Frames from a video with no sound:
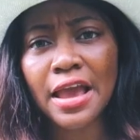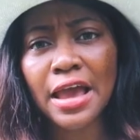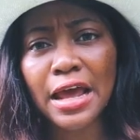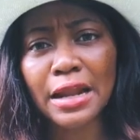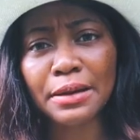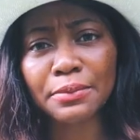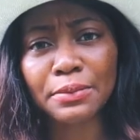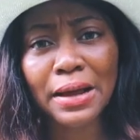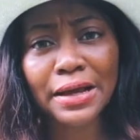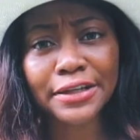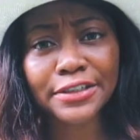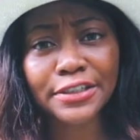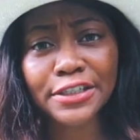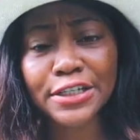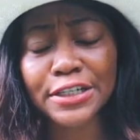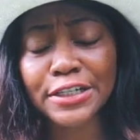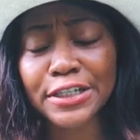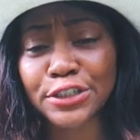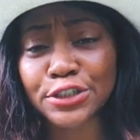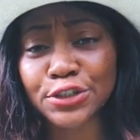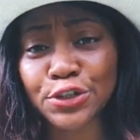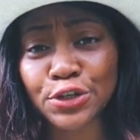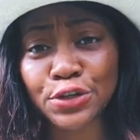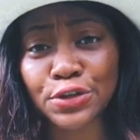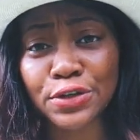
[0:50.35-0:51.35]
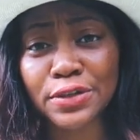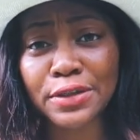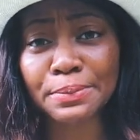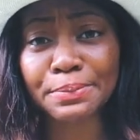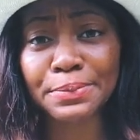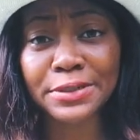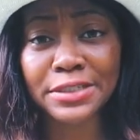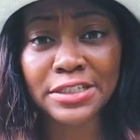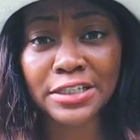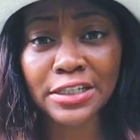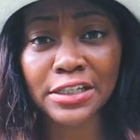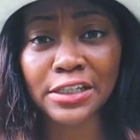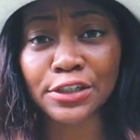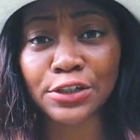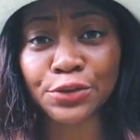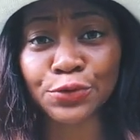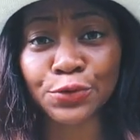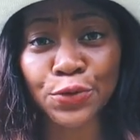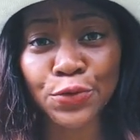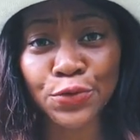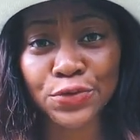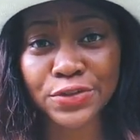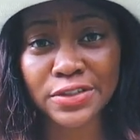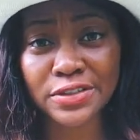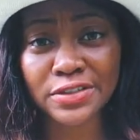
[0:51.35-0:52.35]
and I'm actually going to show you the particular
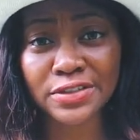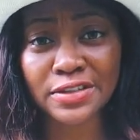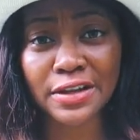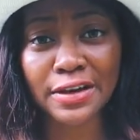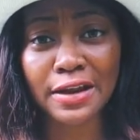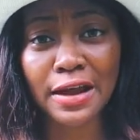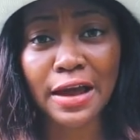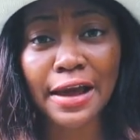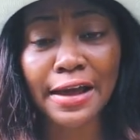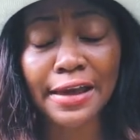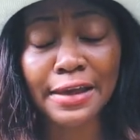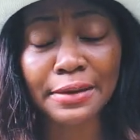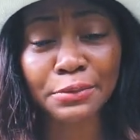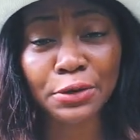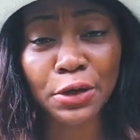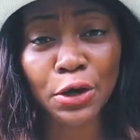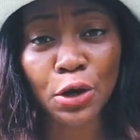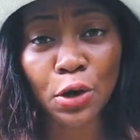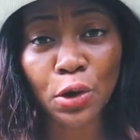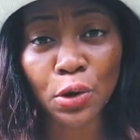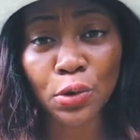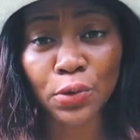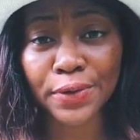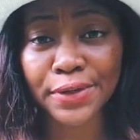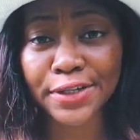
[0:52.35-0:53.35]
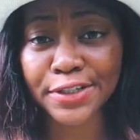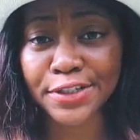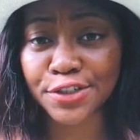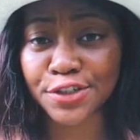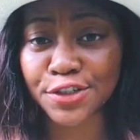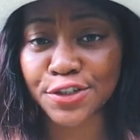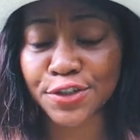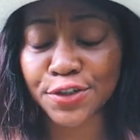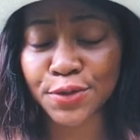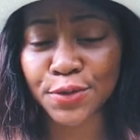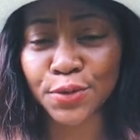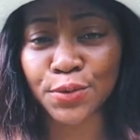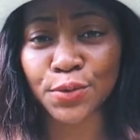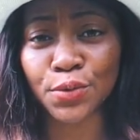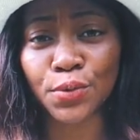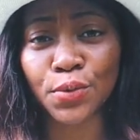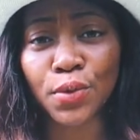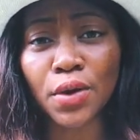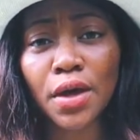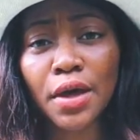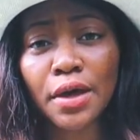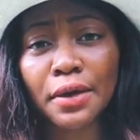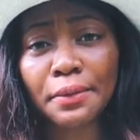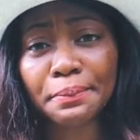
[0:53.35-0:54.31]
roses that I am going to